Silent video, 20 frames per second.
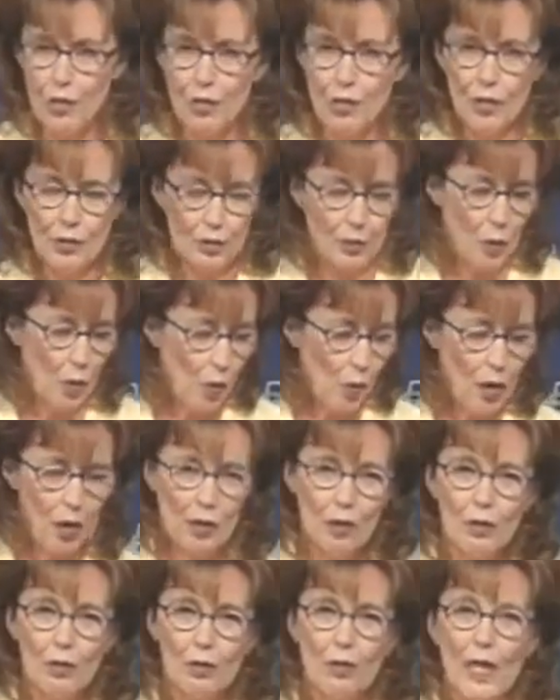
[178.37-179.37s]
She'd throw her
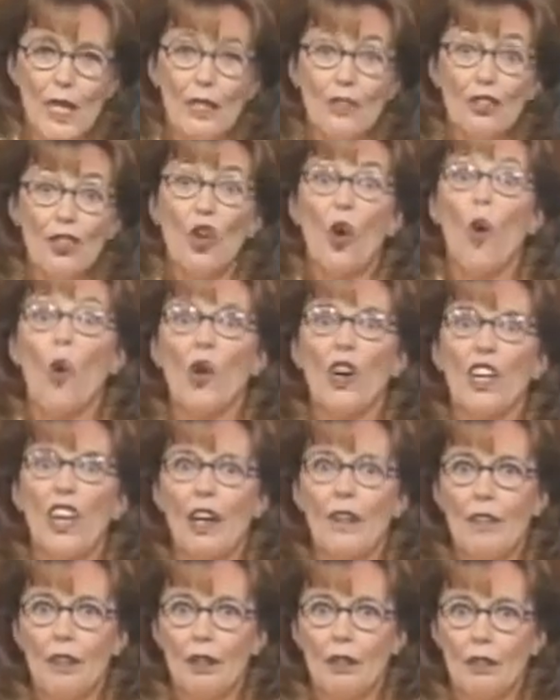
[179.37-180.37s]
little grains of corn
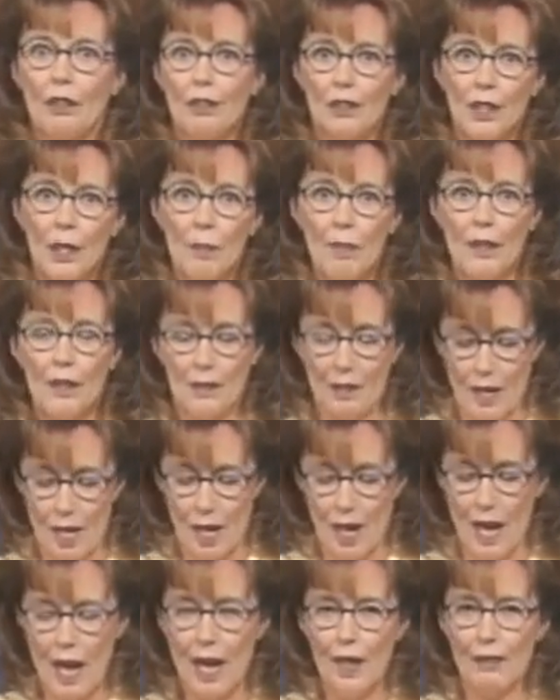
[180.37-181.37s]
out there or something,
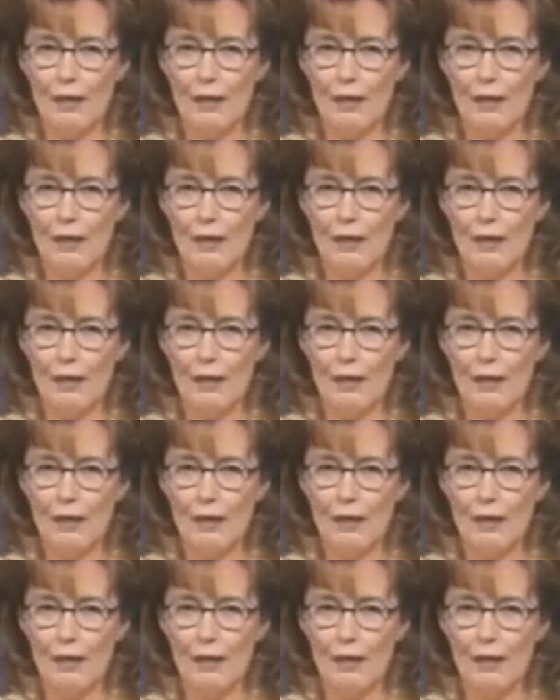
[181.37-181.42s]
and